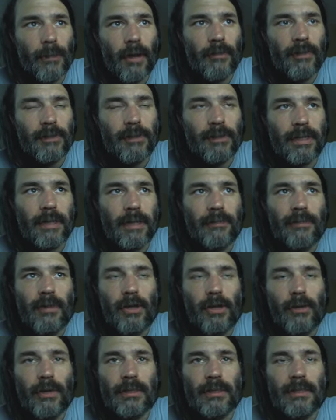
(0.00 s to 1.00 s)
Obviously, if
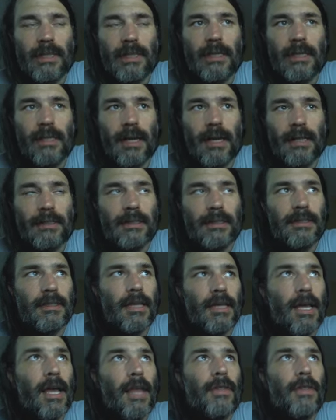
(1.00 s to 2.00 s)
the U.S. legalizes,
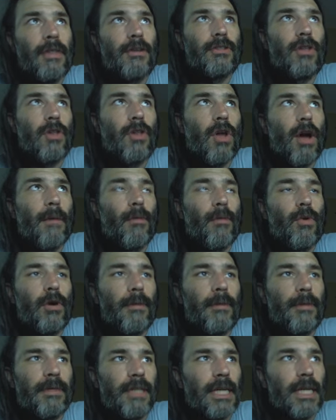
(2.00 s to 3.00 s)
there's a lot more
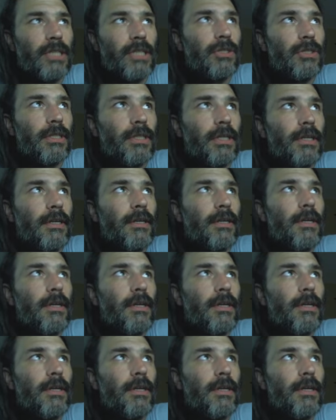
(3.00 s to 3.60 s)
potential here.